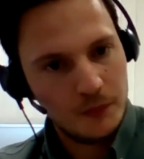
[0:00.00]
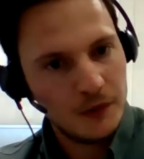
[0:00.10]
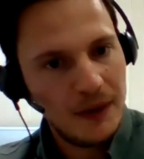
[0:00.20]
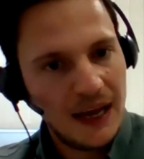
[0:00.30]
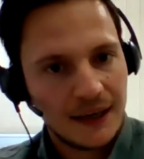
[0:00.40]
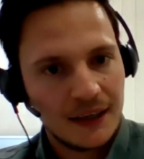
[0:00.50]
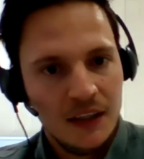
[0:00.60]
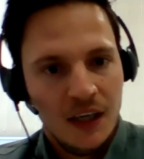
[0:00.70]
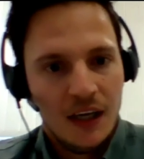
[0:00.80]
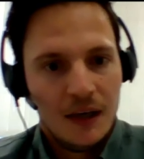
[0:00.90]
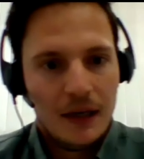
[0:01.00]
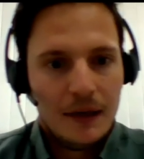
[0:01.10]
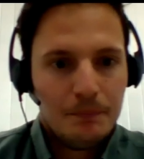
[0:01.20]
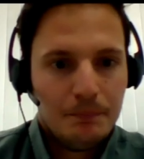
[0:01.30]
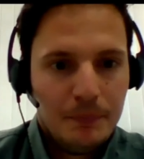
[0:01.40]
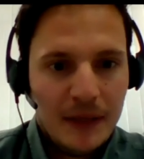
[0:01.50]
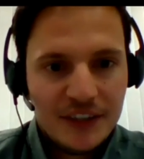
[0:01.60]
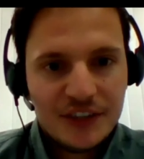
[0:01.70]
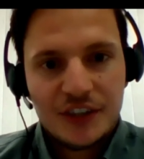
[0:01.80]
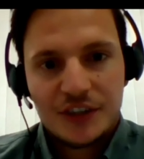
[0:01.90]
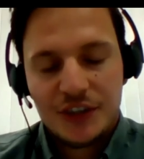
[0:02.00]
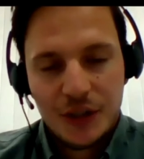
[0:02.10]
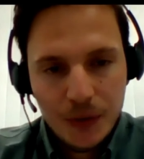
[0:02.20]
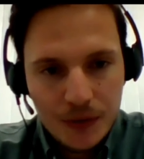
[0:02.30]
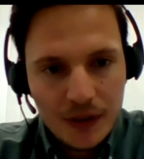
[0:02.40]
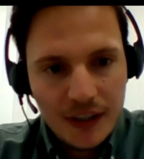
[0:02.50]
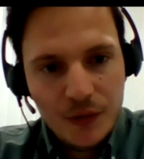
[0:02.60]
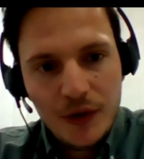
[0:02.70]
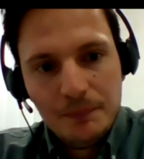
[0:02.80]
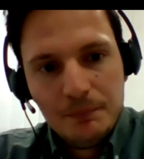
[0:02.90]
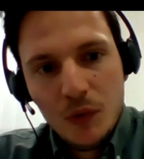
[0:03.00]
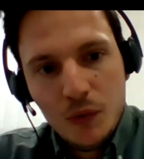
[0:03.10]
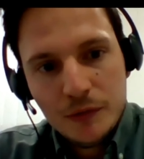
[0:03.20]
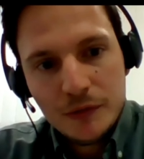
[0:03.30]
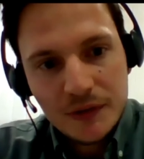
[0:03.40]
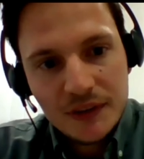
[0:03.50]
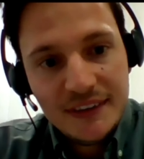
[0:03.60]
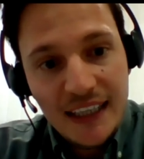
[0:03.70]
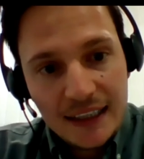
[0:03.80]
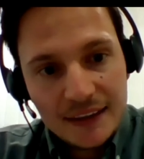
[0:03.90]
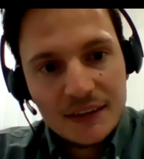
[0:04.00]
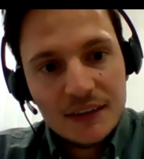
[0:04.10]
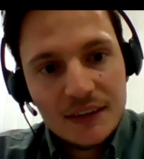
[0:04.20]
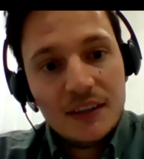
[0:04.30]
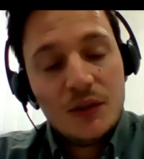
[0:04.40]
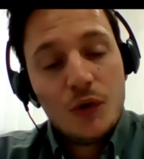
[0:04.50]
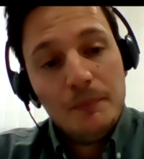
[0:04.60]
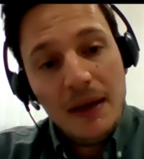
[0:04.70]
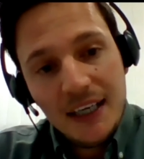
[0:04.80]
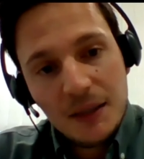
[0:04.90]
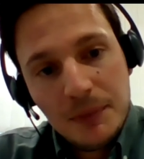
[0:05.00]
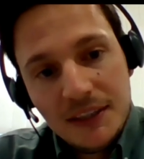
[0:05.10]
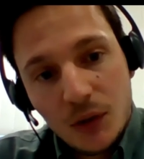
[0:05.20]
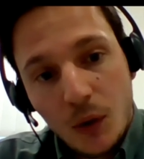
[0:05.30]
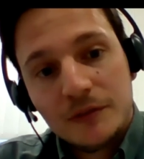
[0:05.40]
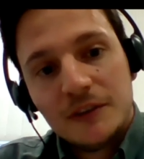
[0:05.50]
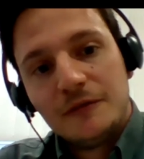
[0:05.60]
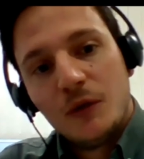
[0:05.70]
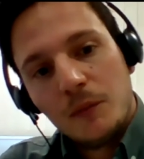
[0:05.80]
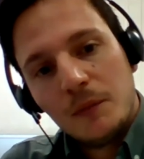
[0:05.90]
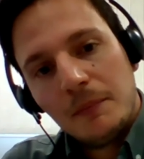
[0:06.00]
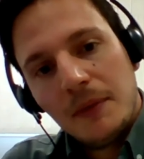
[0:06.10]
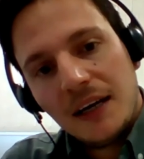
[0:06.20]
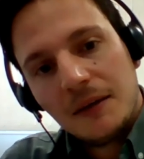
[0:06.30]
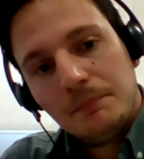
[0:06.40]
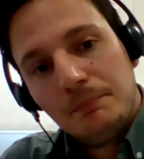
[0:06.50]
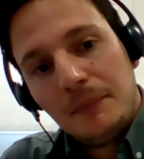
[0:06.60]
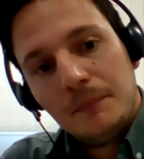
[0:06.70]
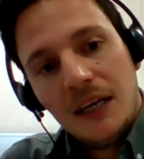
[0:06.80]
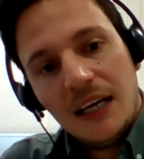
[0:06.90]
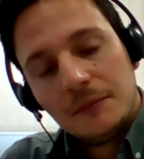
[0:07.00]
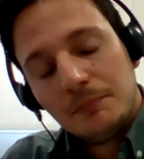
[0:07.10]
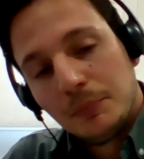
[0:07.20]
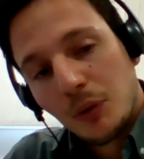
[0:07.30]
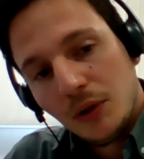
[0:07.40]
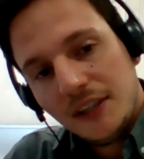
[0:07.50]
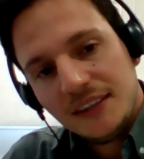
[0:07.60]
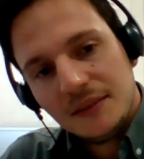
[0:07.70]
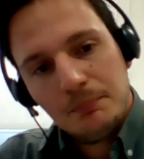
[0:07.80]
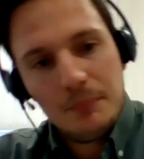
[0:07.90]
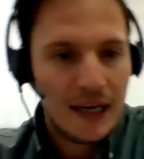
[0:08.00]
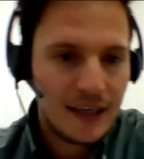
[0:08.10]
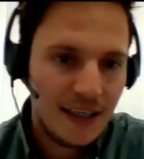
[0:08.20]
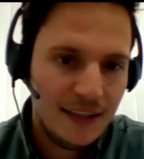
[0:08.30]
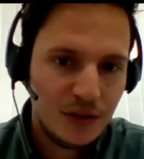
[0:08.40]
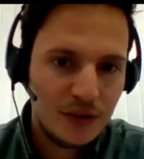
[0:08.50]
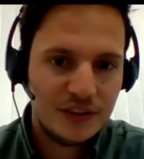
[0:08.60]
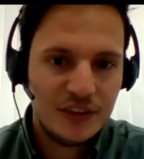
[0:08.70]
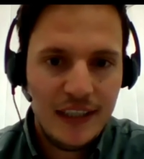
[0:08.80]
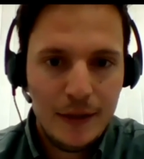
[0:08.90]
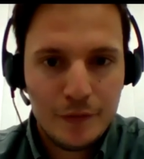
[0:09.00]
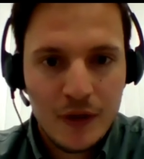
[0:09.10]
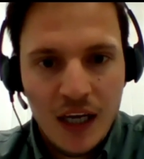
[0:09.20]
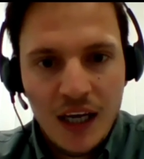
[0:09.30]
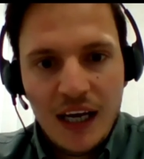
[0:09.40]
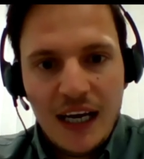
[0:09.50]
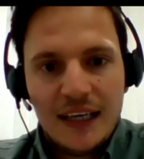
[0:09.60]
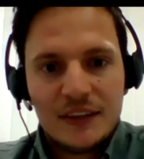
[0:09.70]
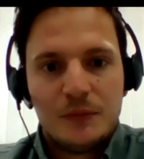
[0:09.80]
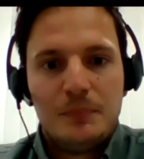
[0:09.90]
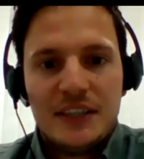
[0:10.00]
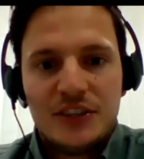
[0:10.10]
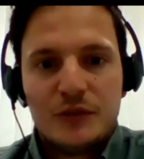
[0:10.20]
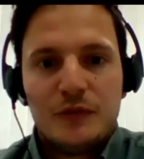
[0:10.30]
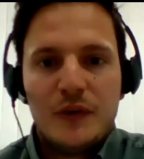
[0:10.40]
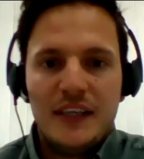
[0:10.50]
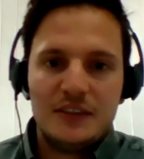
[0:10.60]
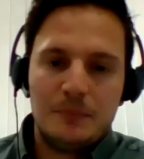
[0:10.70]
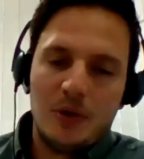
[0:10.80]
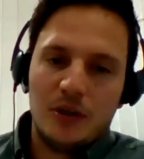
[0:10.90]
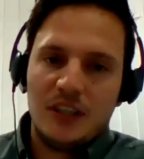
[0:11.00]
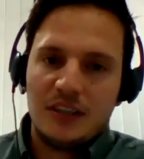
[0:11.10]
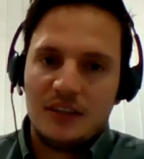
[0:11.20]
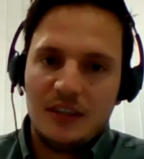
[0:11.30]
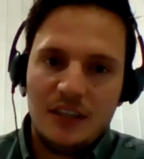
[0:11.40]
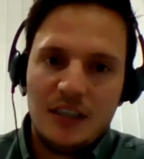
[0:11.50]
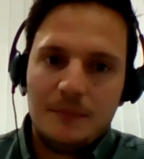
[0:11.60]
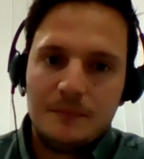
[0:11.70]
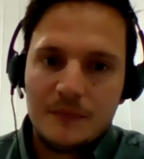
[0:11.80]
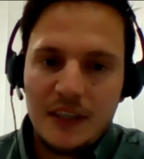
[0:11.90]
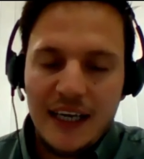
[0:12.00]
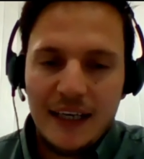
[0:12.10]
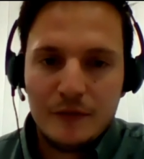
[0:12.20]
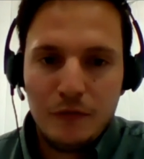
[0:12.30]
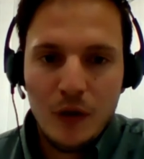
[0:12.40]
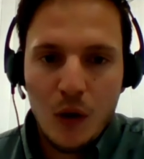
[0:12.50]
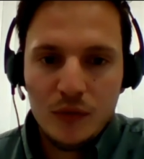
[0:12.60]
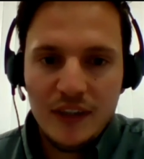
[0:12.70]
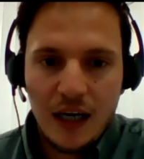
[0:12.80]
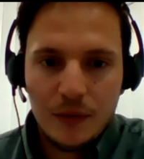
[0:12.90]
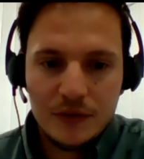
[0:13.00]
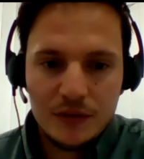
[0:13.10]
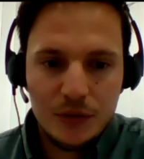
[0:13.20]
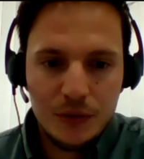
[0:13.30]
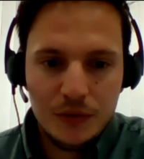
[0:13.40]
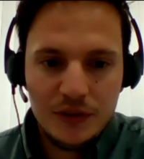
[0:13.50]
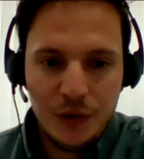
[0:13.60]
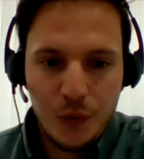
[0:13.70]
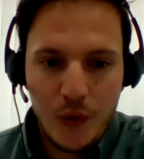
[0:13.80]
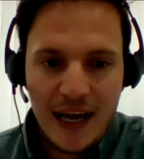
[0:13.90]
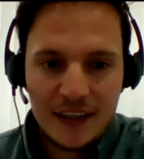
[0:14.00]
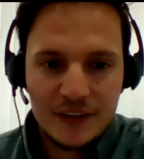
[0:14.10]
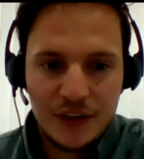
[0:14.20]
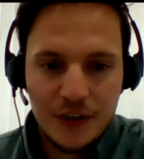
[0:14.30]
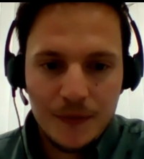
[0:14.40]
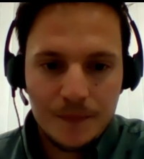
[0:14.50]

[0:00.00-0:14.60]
bag. Picture 2, he removes that remaining piece of the former bag and pull it back into the sleeve. And on picture 3, the product can flow down to the reactor.